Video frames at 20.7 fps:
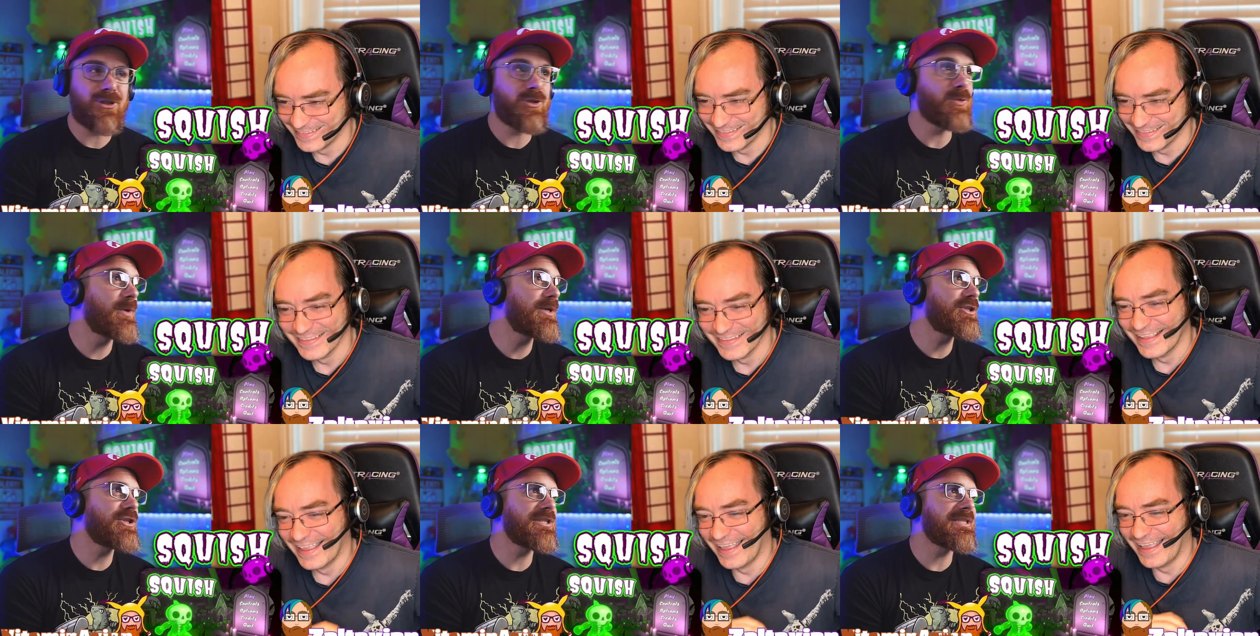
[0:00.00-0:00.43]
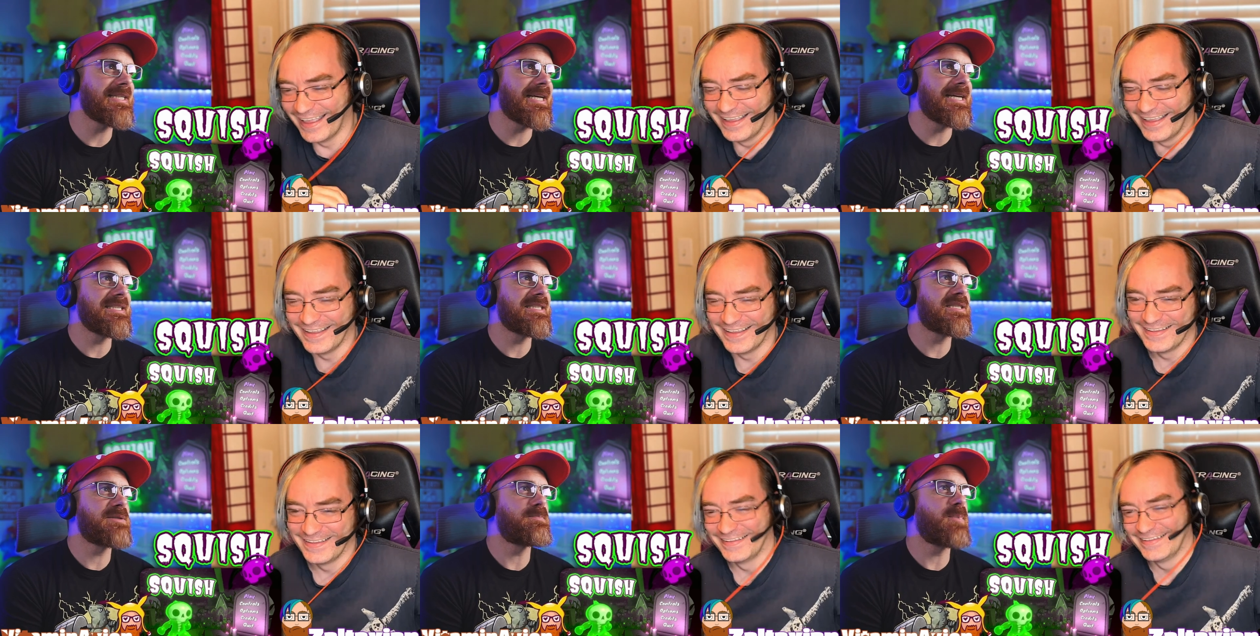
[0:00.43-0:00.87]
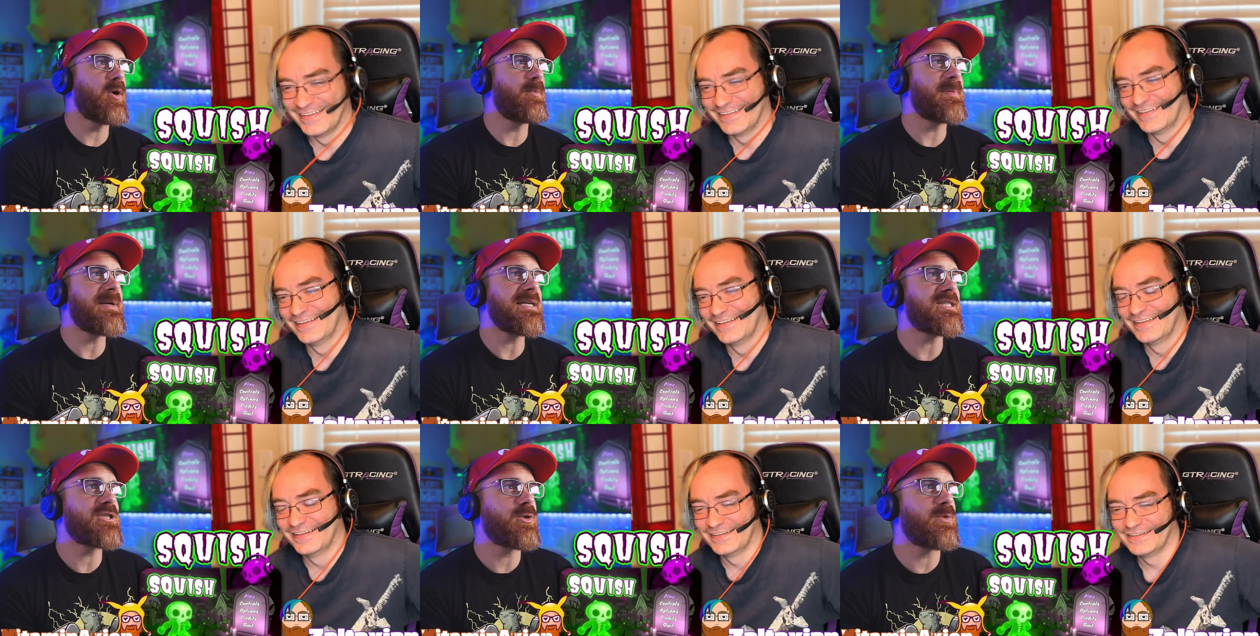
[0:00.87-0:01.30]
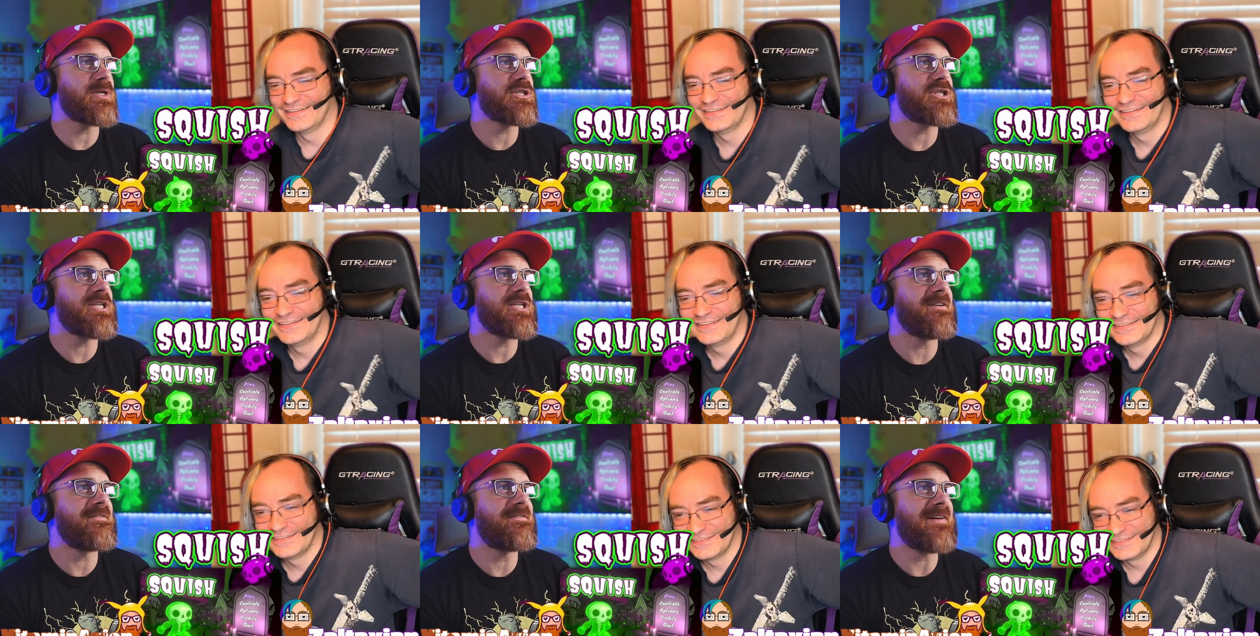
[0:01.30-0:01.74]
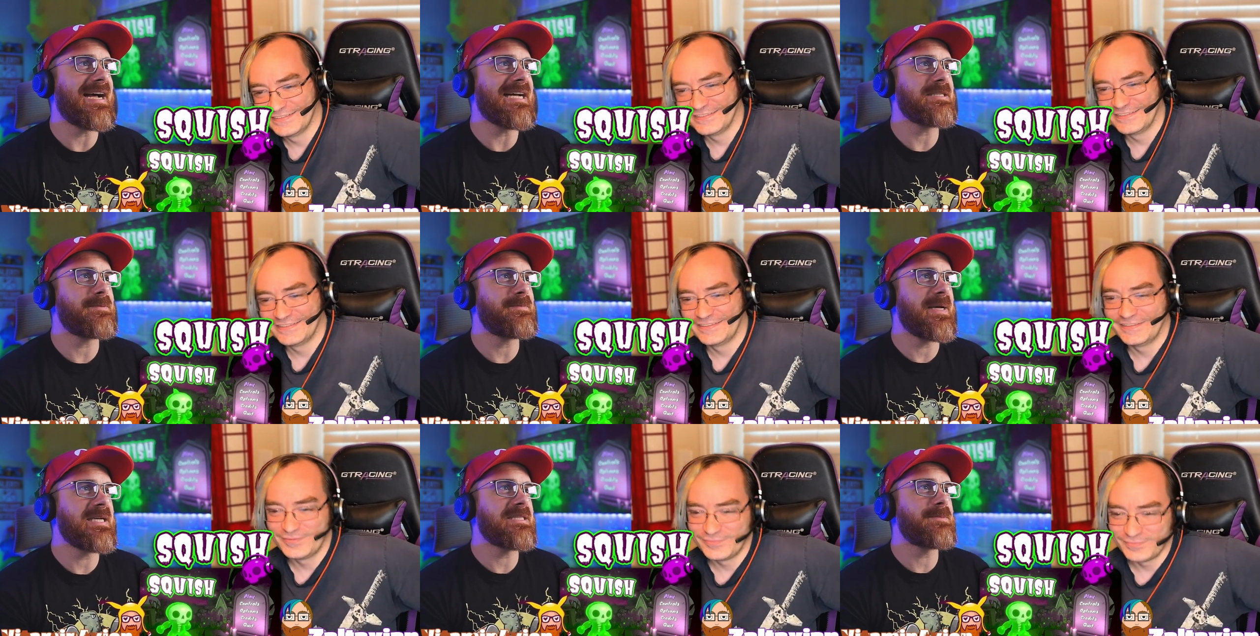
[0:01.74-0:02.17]
Speaker 1: Squish is a spoopy, squishy, and
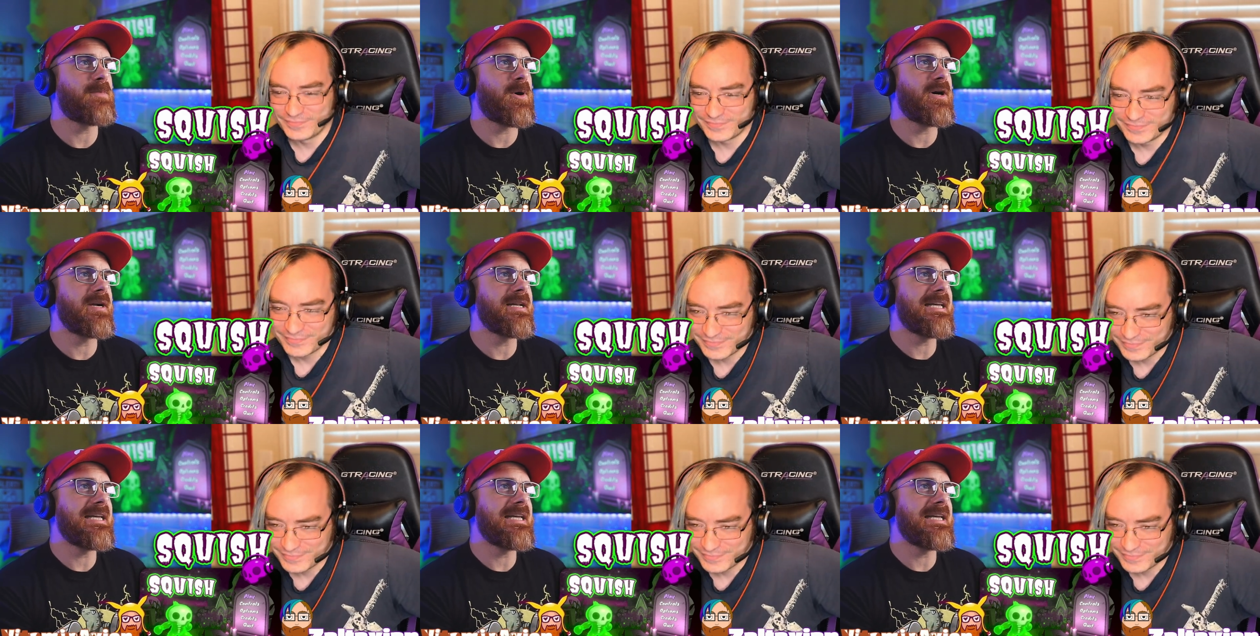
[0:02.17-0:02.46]
fast-paced